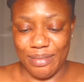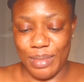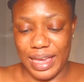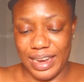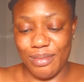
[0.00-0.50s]

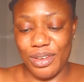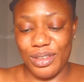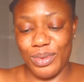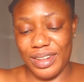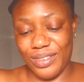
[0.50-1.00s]
Man, I'm
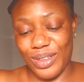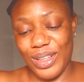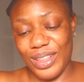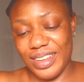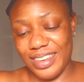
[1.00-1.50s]
going to wait for
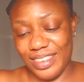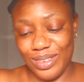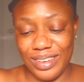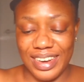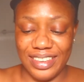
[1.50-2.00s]
all this
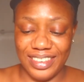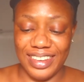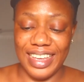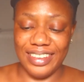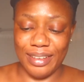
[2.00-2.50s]
goodness to
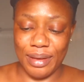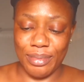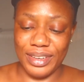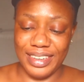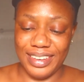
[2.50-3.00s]
enter my
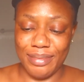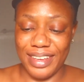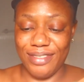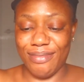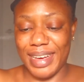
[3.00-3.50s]
body,
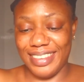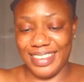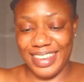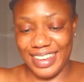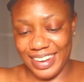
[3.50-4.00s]
my
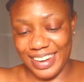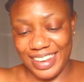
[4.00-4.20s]
skin,